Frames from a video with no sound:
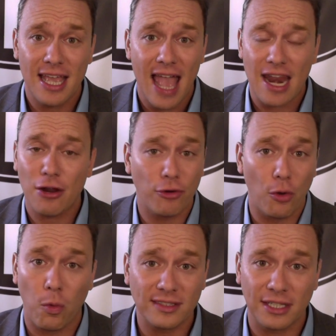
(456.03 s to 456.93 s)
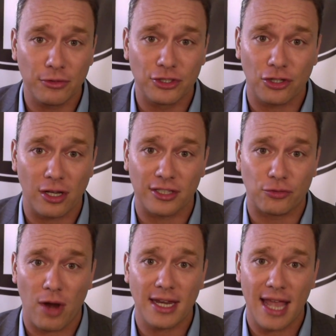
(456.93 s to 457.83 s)
And I don't know one single journalist
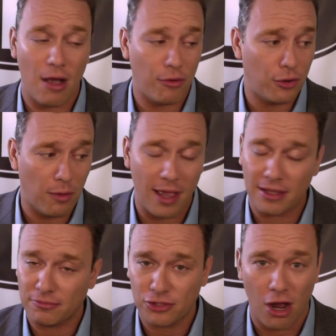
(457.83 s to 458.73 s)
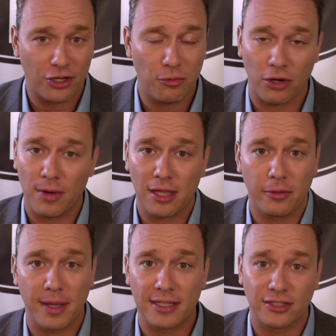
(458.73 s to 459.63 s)
right now who I talk to on a regular
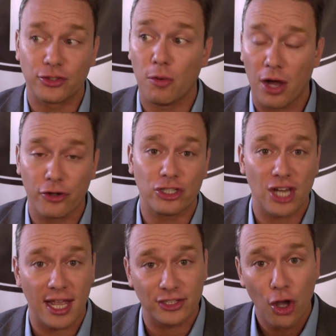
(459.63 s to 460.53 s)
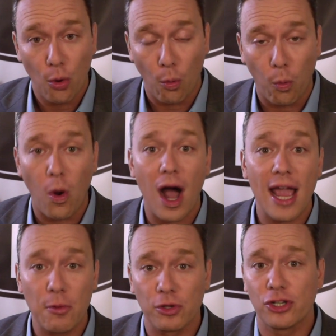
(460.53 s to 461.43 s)
basis who understands
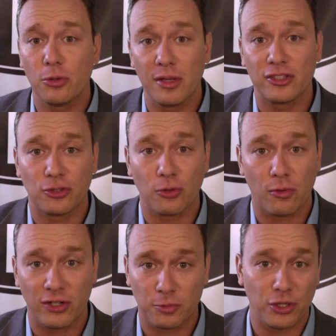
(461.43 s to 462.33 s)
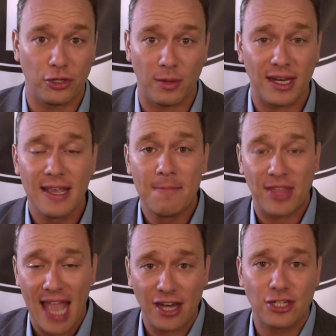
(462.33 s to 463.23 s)
why we're doing the stories we're doing.
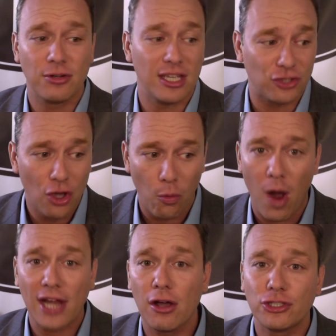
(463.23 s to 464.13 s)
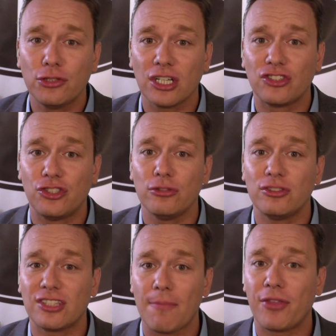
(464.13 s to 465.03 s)
The attitude is, why don't you just do
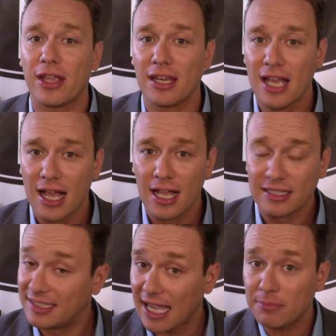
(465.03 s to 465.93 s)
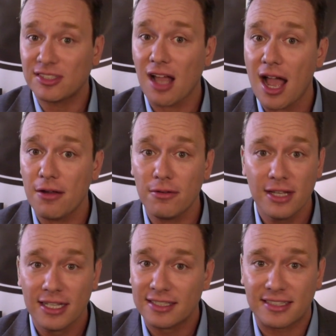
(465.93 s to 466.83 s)
something, same style,
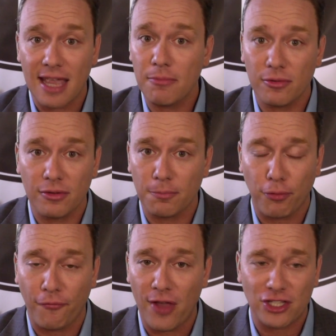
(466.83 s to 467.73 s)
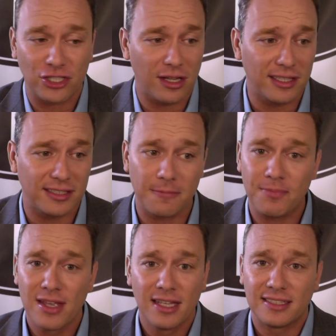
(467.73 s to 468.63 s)
same professionalism,
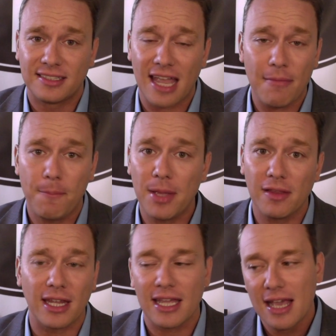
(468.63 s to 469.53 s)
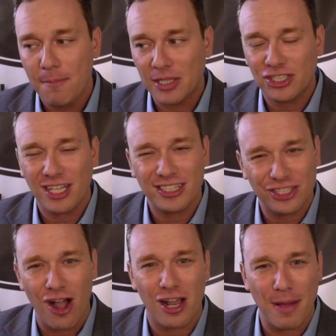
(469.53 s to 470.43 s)
same ability, but just
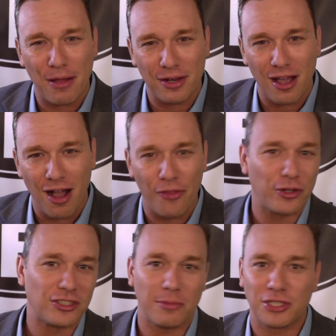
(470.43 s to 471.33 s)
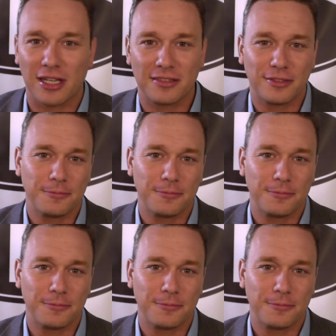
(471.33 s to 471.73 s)
talk about other subjects.